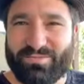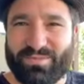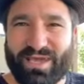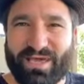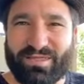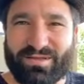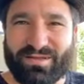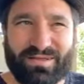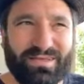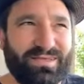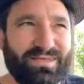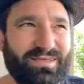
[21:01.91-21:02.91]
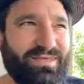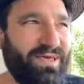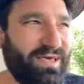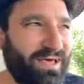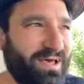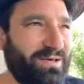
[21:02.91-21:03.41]
together,
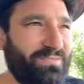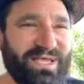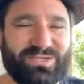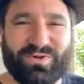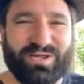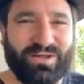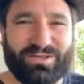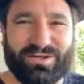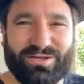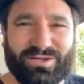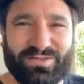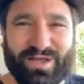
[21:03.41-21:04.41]
that's when it all turned